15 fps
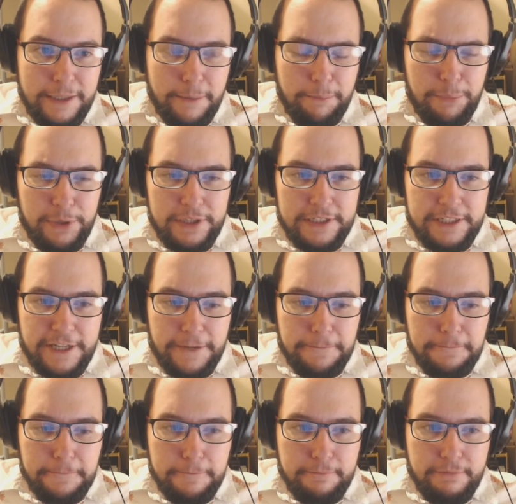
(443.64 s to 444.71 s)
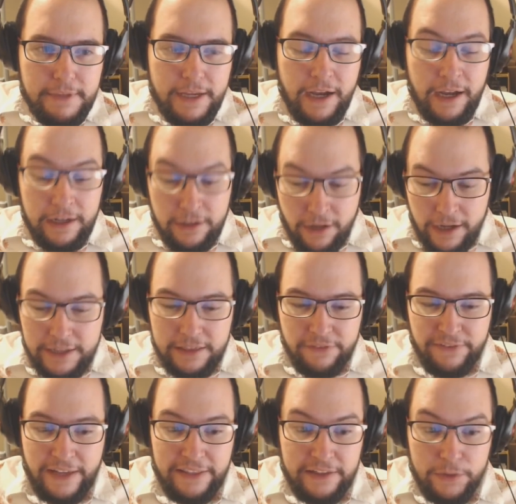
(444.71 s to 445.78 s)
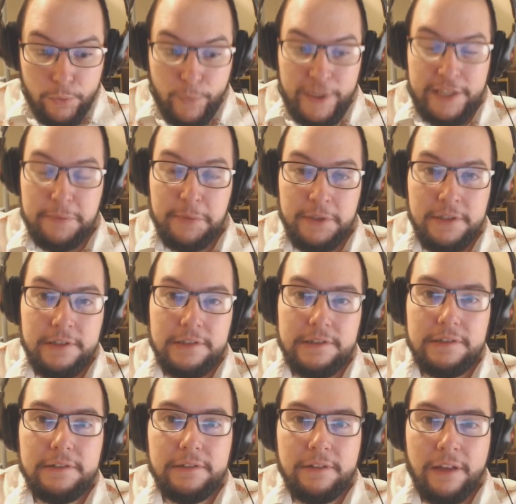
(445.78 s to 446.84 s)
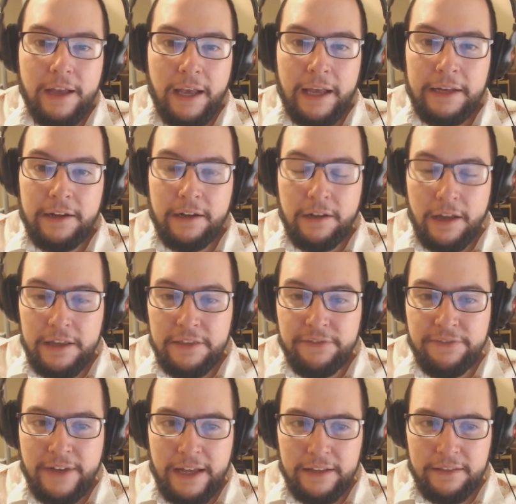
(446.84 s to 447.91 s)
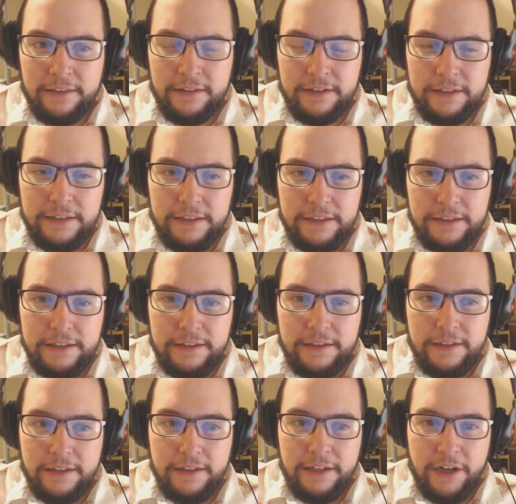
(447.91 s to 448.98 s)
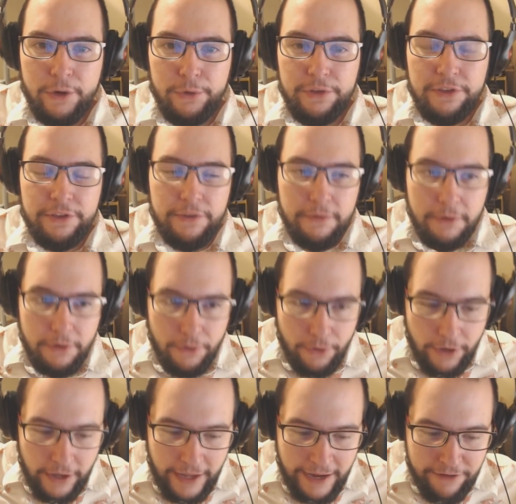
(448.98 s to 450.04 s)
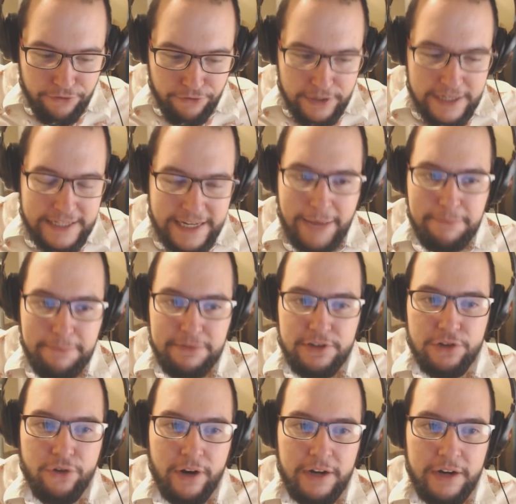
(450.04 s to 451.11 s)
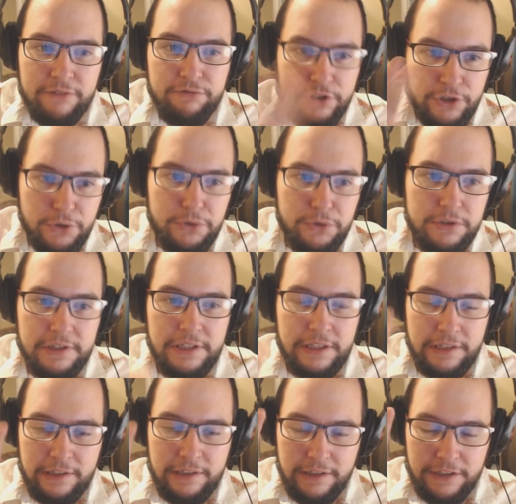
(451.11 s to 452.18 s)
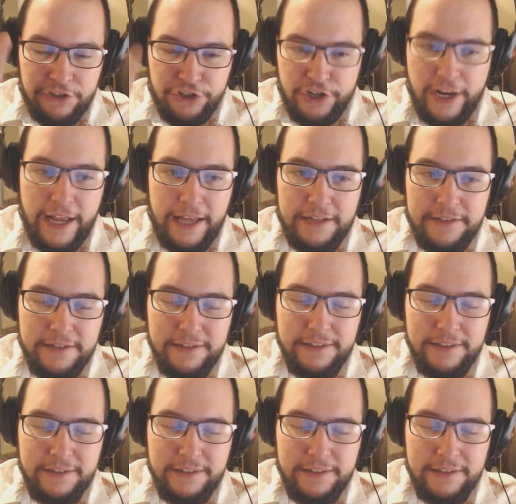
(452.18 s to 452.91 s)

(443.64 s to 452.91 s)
But I like the fact that it whispers, and I like the fact that, you know, every attempt to try and reduce the chat